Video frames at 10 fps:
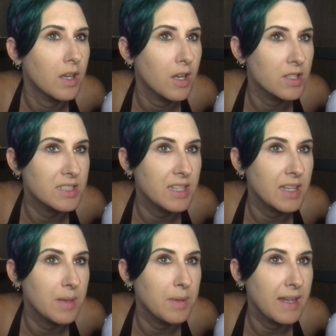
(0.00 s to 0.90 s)

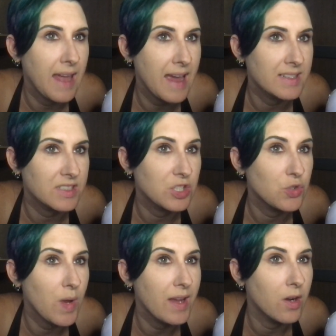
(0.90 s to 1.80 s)
Constantly being asked to
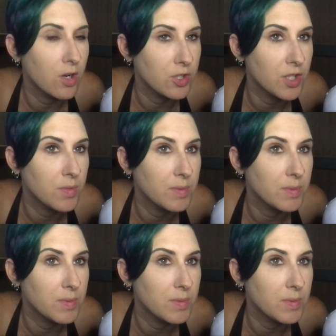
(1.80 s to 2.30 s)
try harder